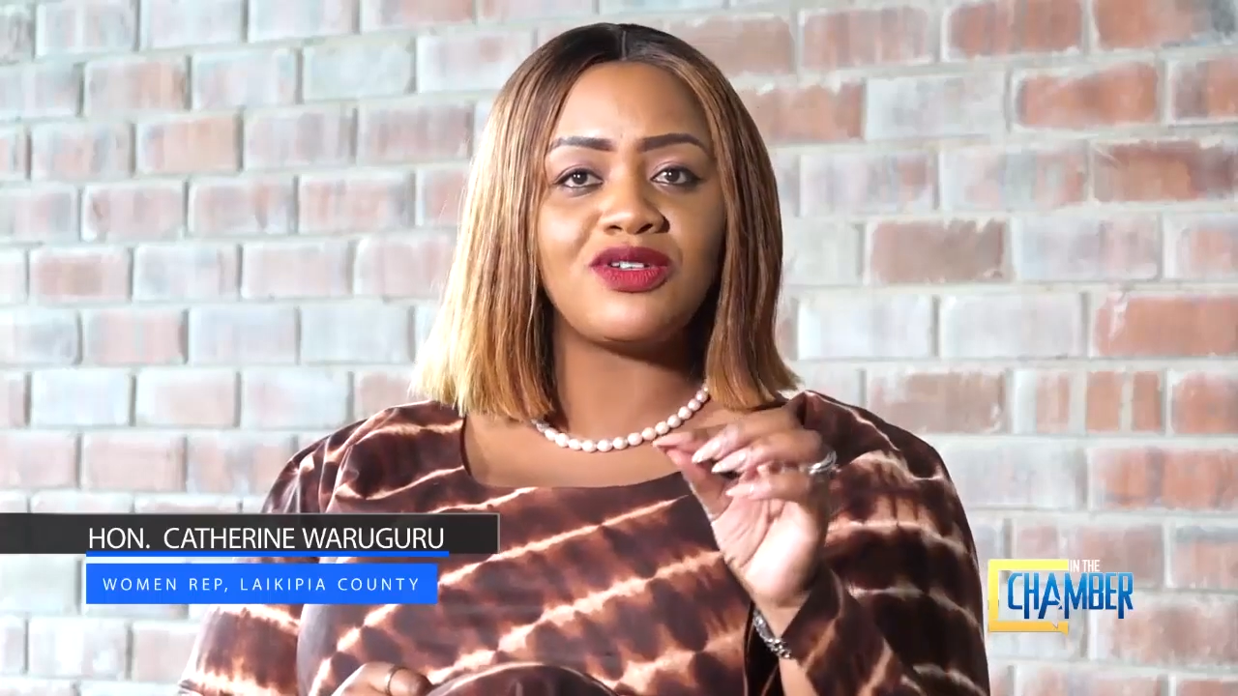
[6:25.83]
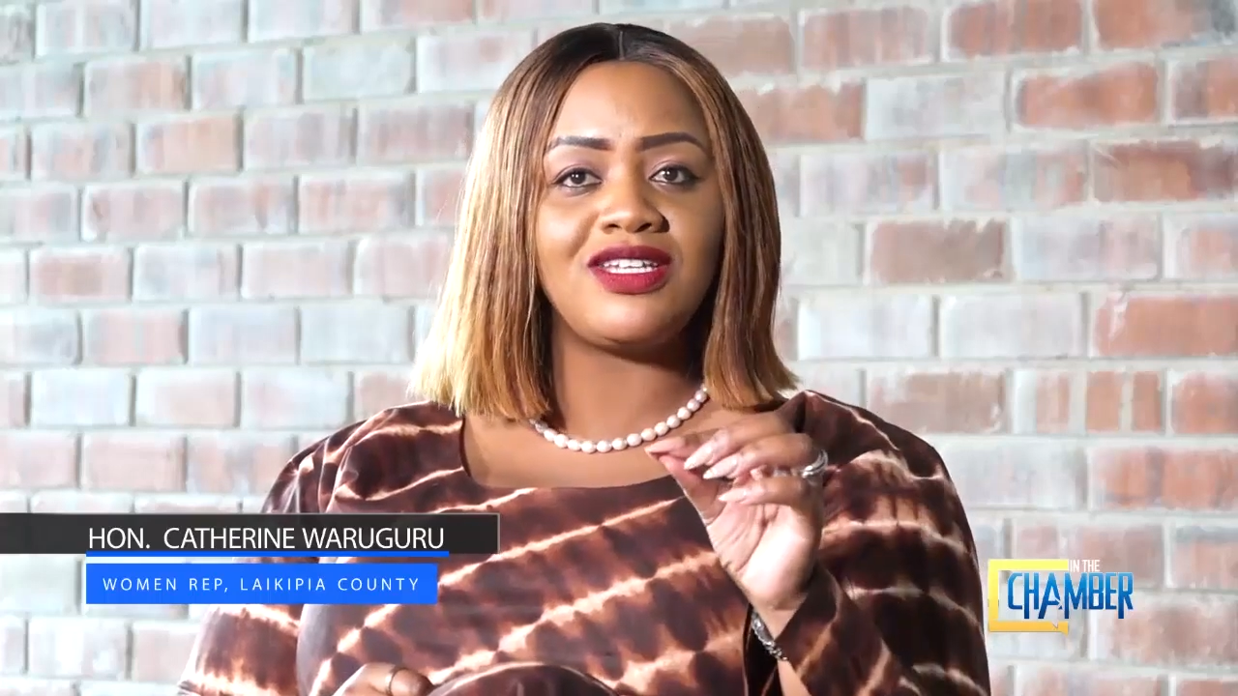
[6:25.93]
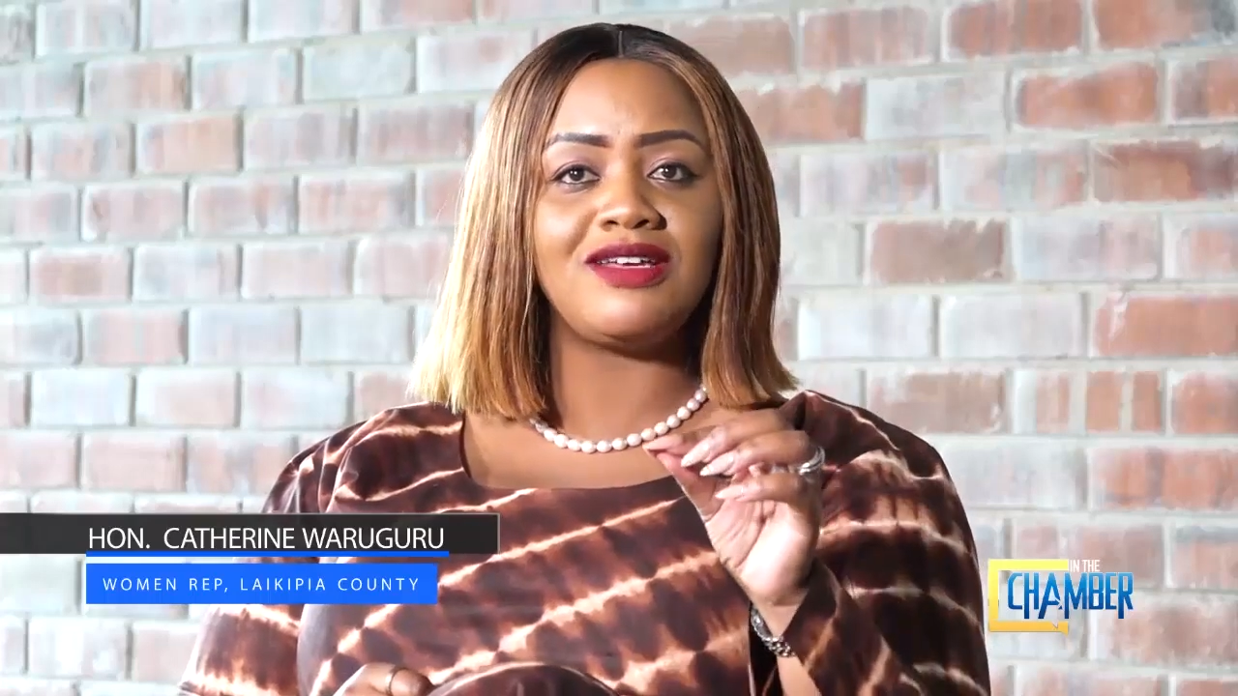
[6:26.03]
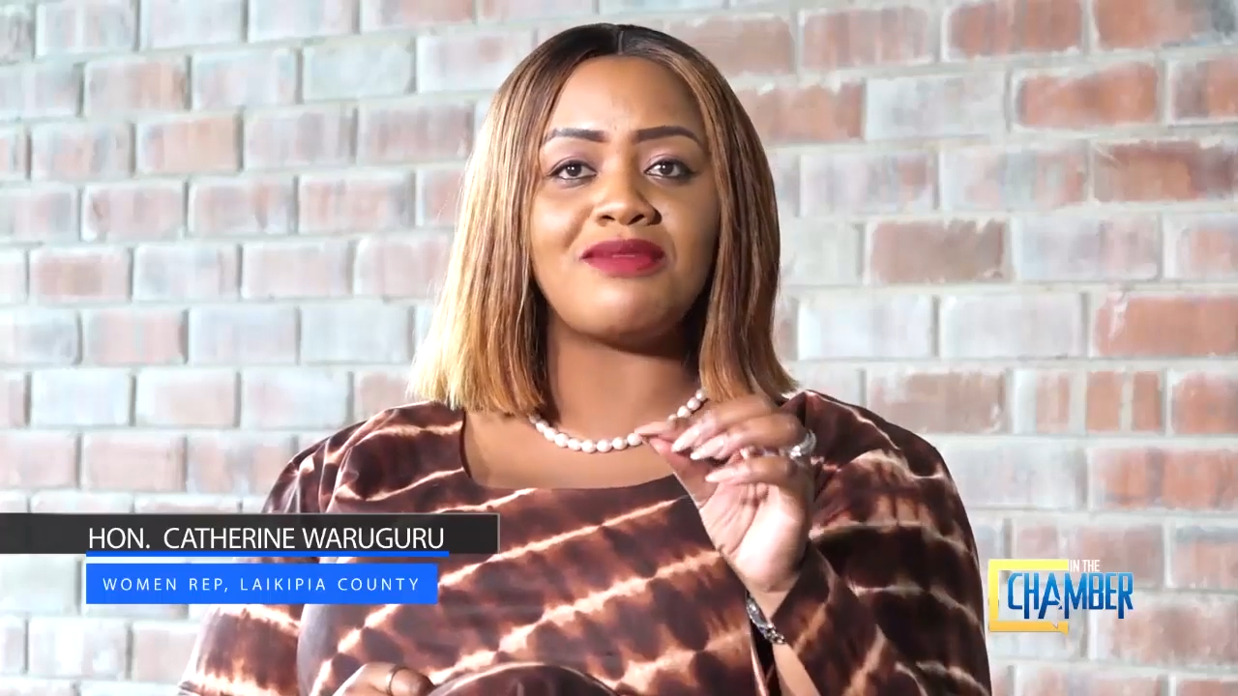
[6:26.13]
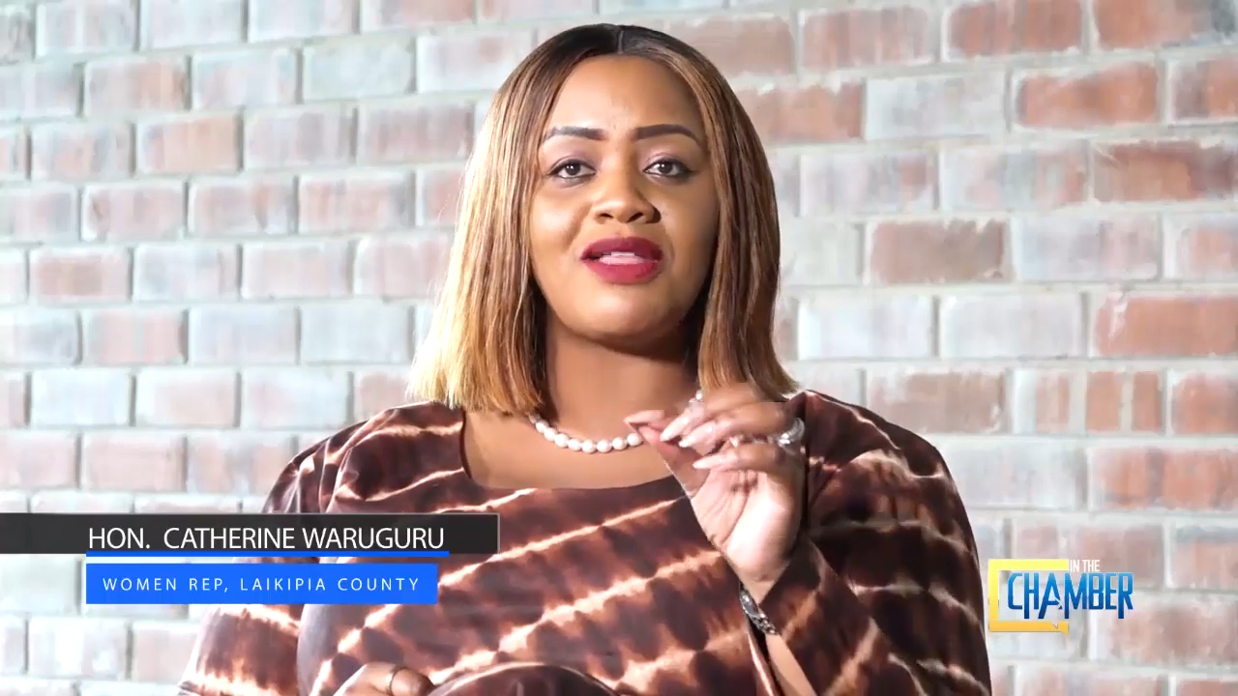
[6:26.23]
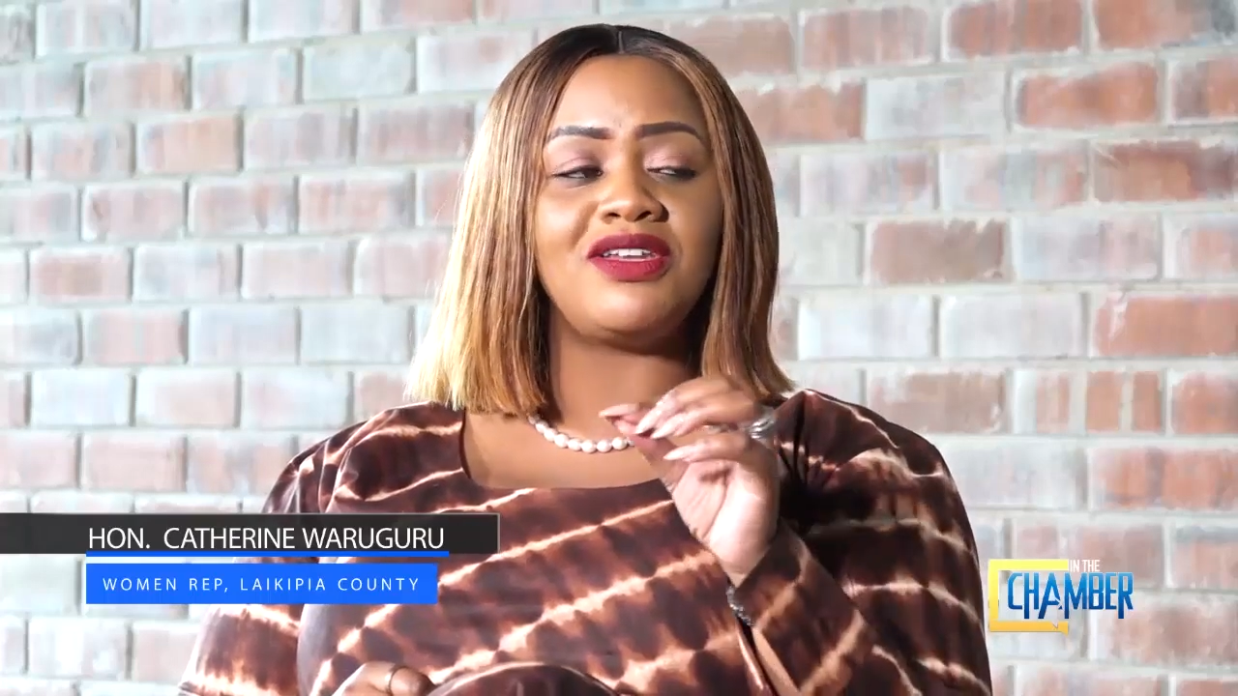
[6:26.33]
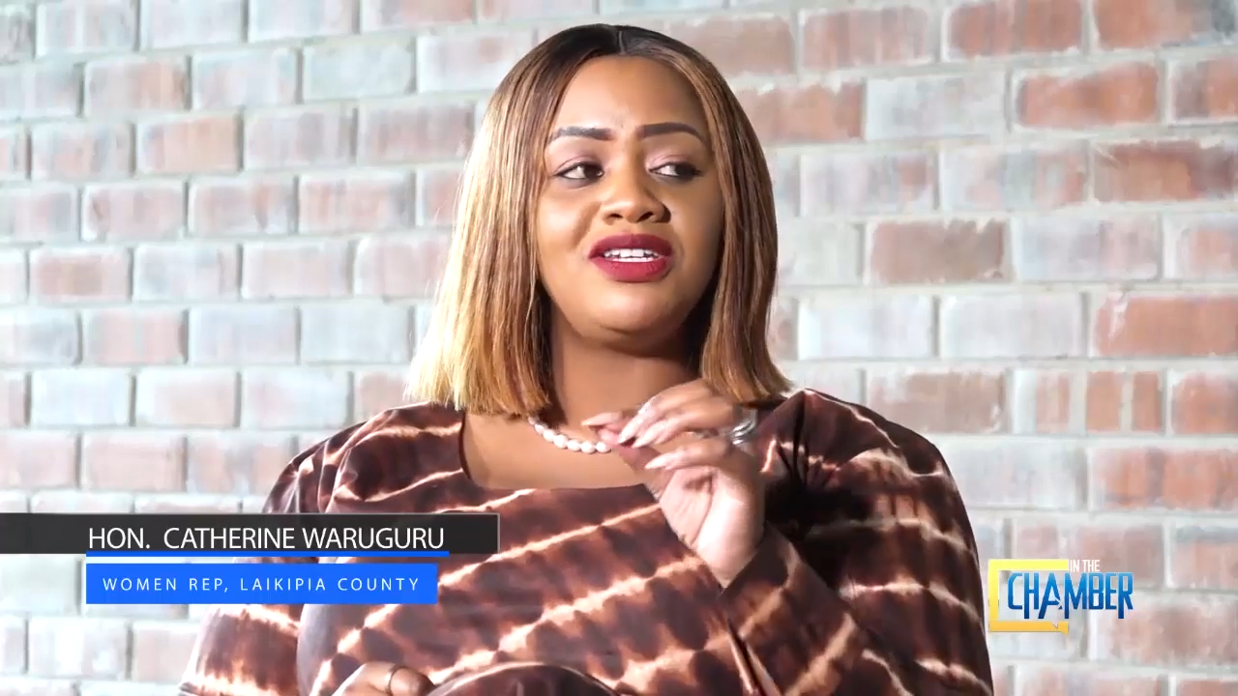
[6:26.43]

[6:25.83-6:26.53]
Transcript: team and the